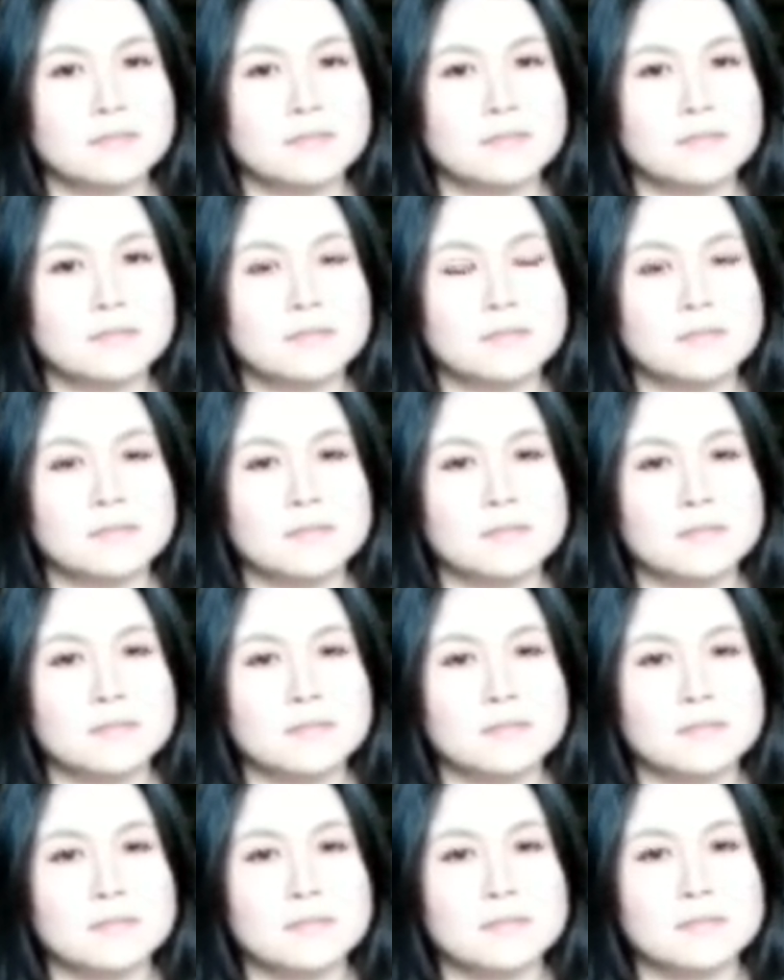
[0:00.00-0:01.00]

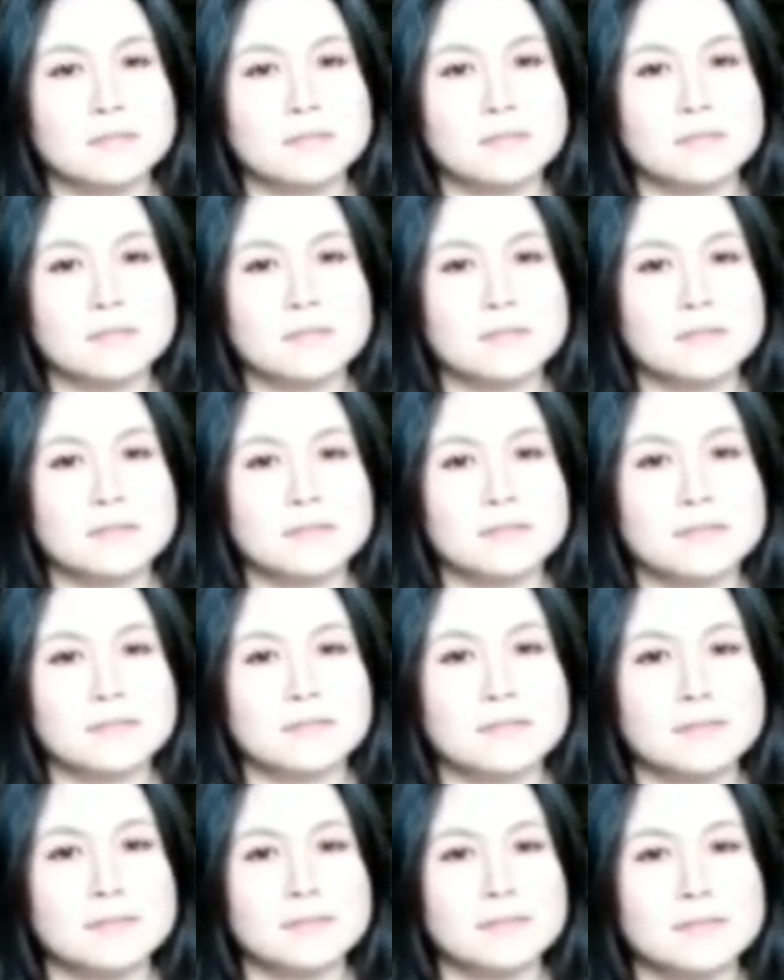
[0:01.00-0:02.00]

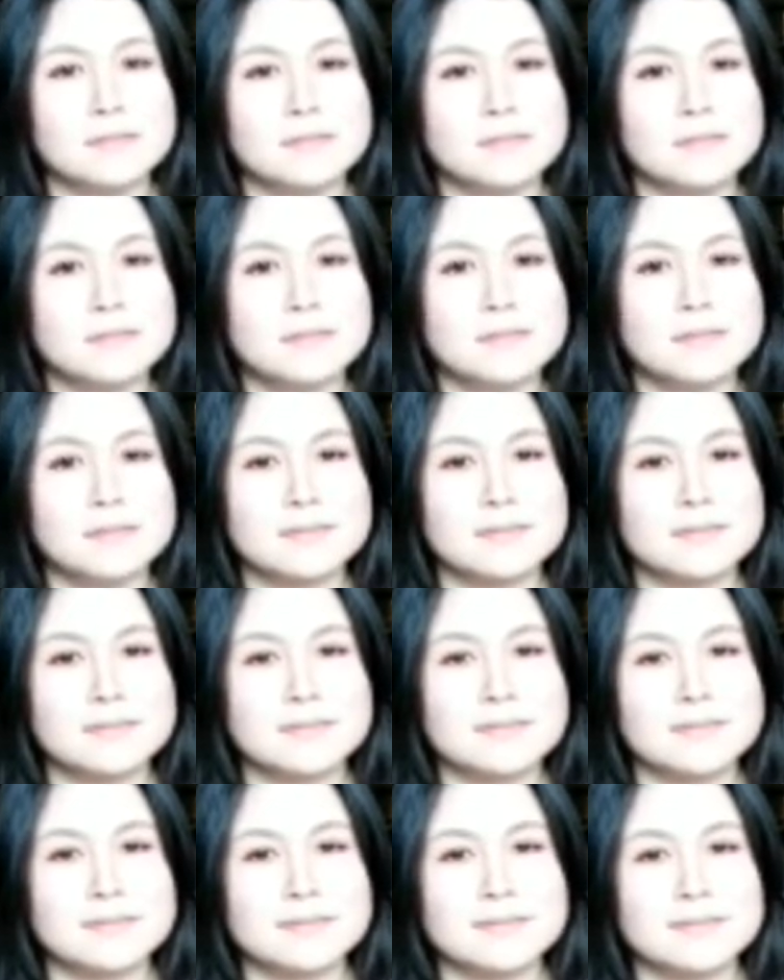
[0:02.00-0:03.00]

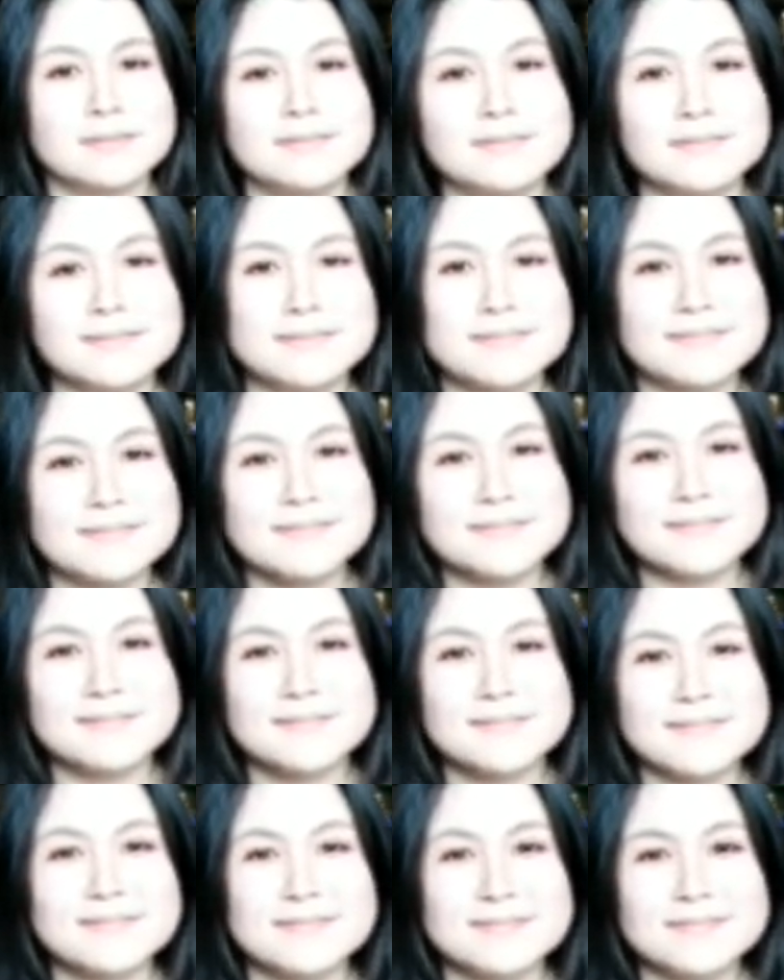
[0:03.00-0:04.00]

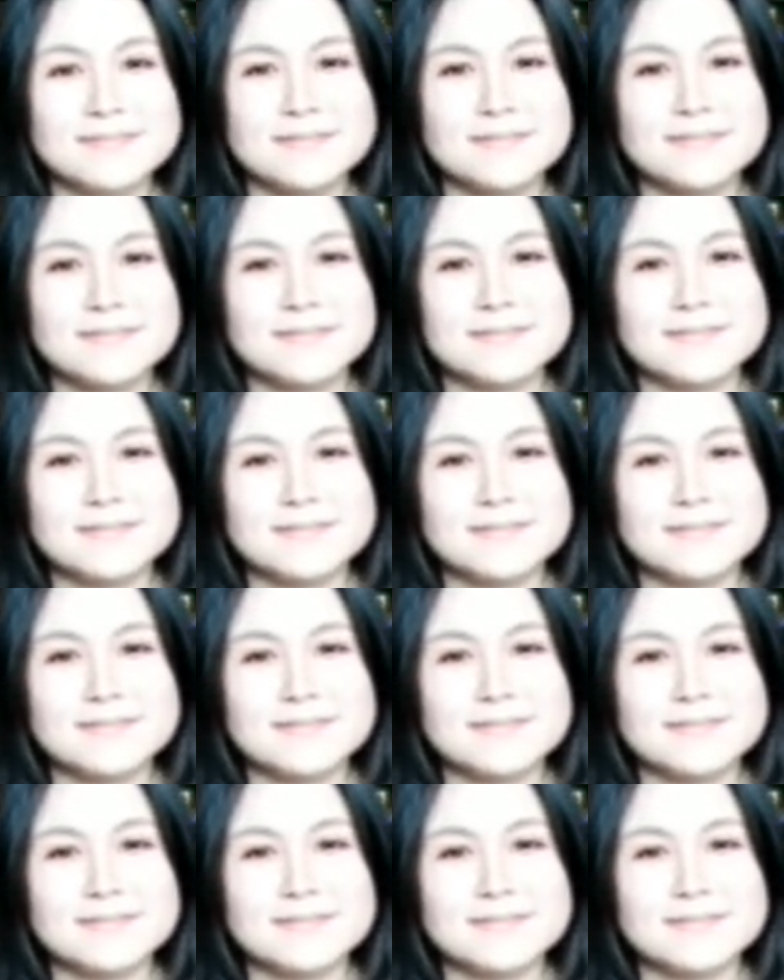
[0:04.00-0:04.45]
No words are spoken by the person on screen.